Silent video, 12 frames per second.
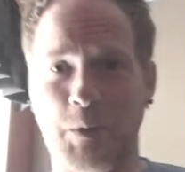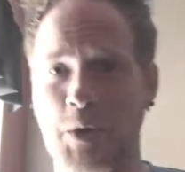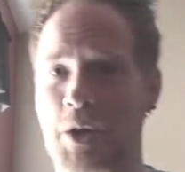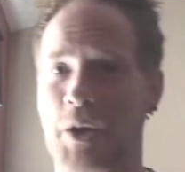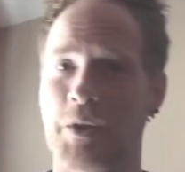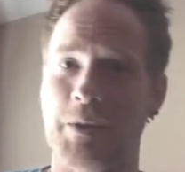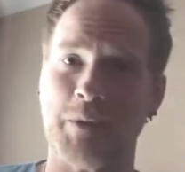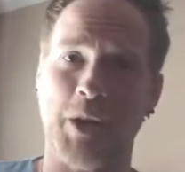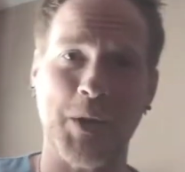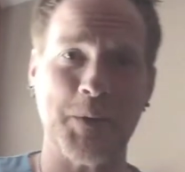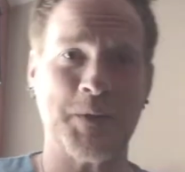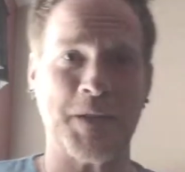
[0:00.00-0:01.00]
we'll call them
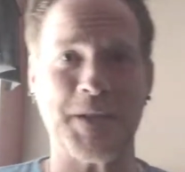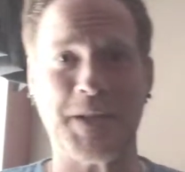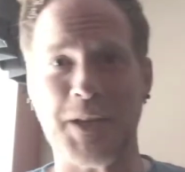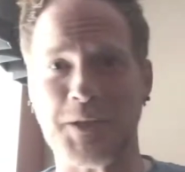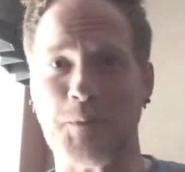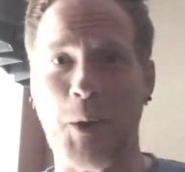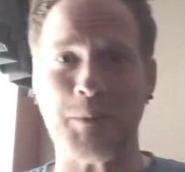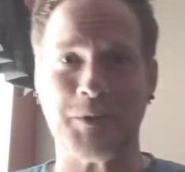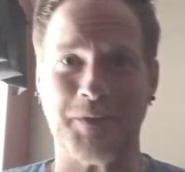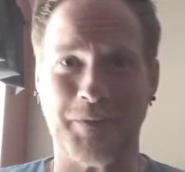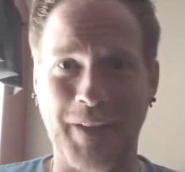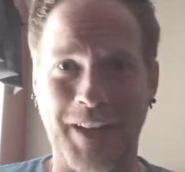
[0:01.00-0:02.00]
close, intense
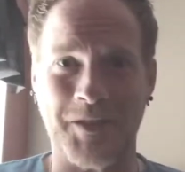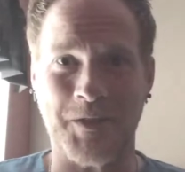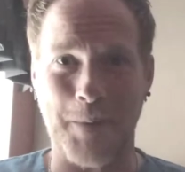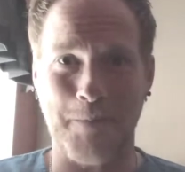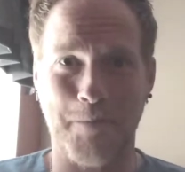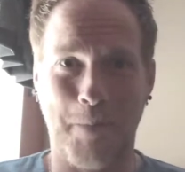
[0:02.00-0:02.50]
moments of fellowship.